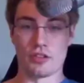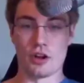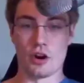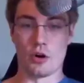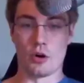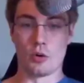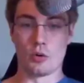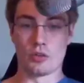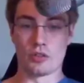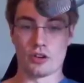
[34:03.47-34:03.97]

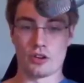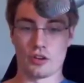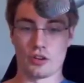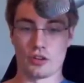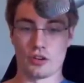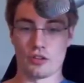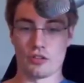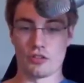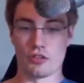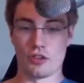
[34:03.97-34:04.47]
no there
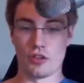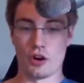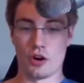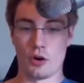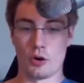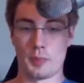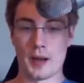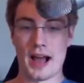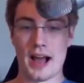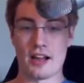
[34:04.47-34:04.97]
there's no
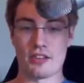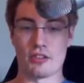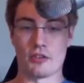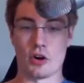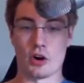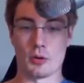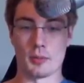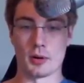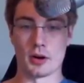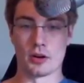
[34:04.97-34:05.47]
passive
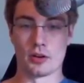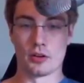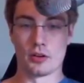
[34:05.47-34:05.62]
armor.